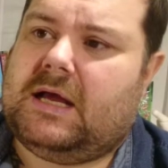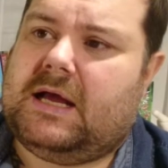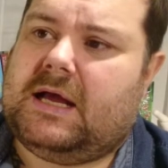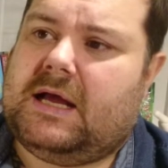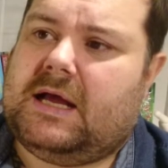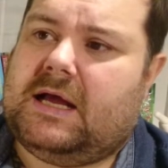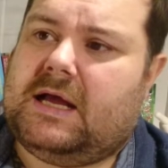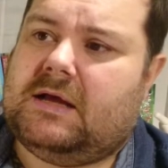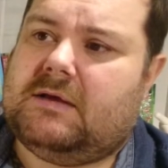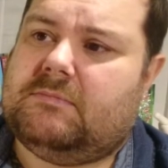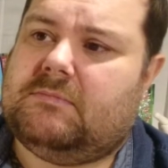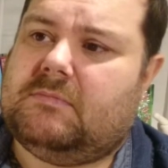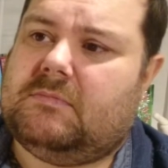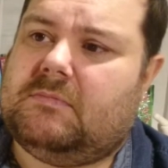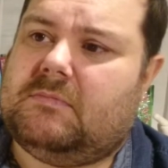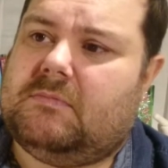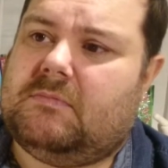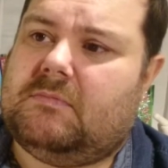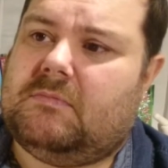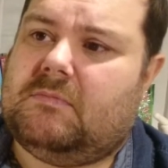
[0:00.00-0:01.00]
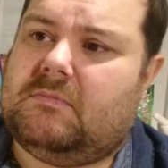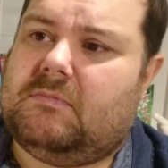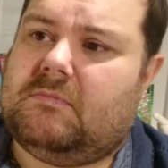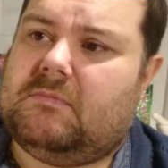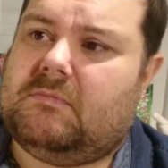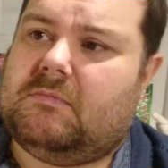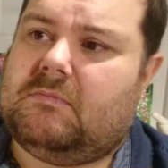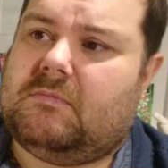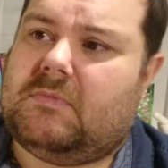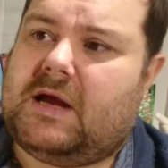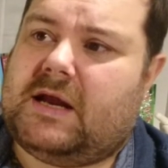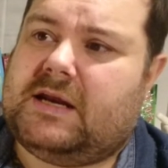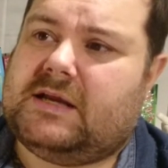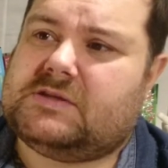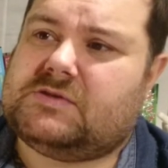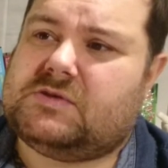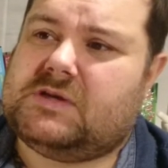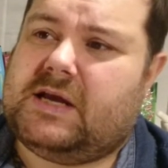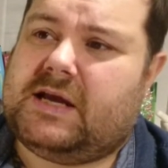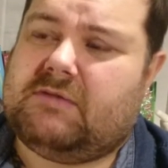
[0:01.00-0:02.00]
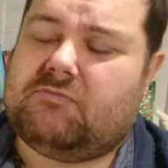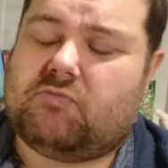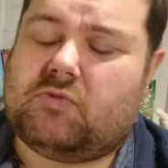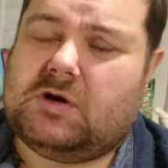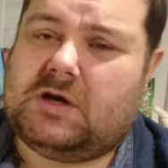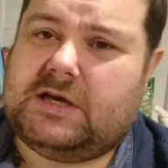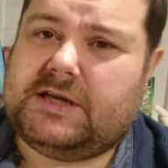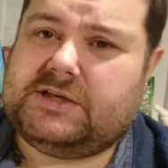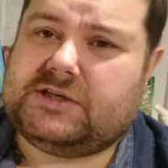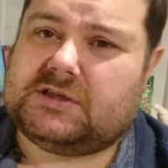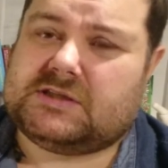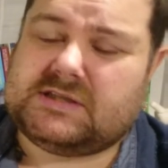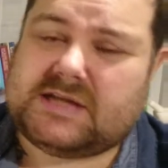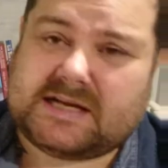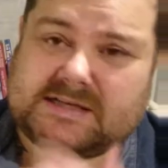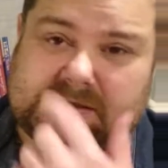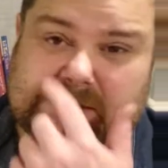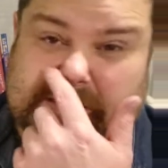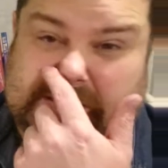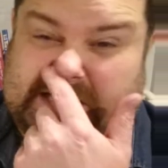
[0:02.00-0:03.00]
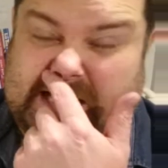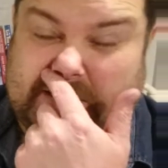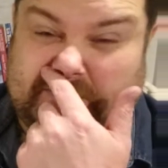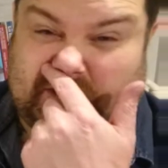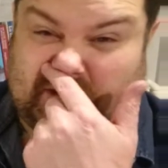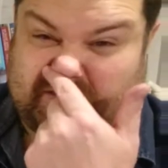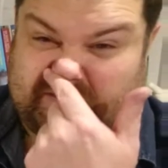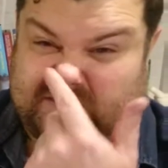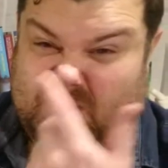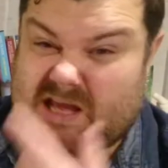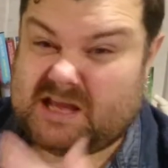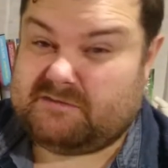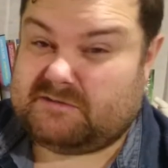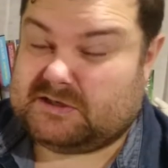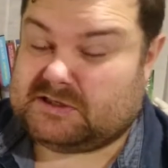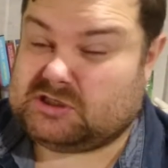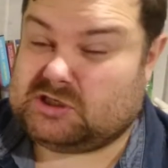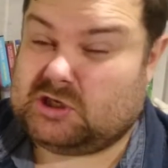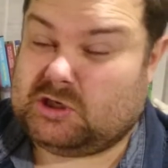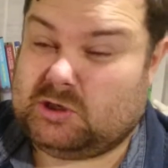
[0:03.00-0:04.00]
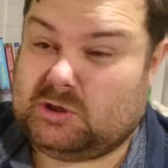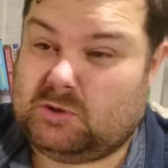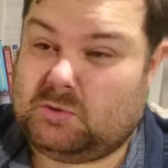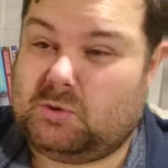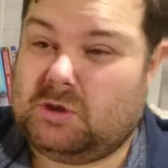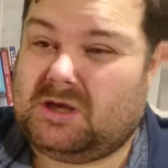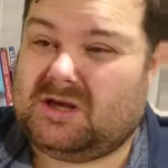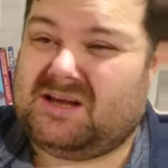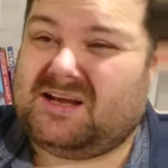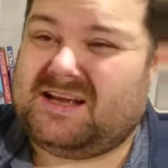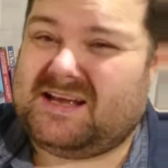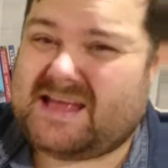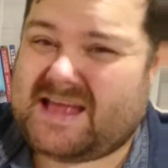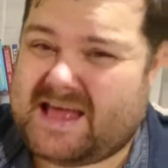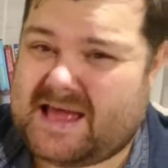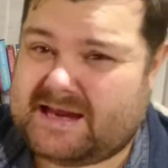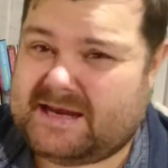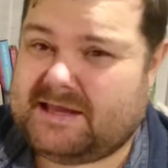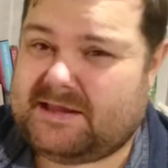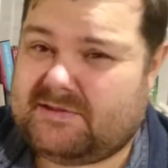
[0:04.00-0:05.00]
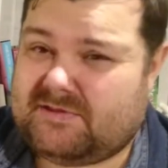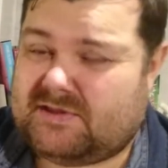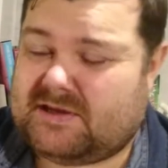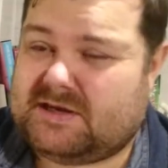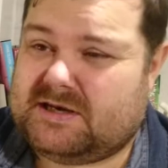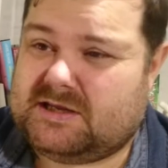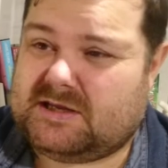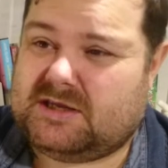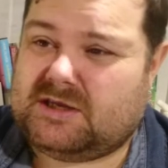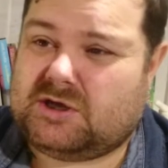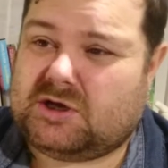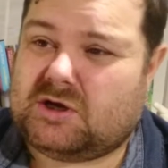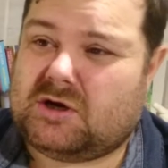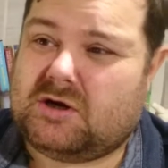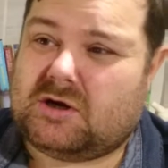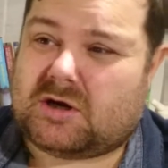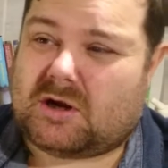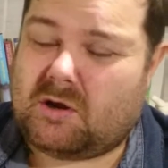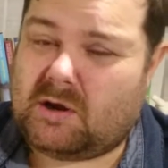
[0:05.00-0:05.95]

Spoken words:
And it really just adds a depth of flavour to anything that you cook.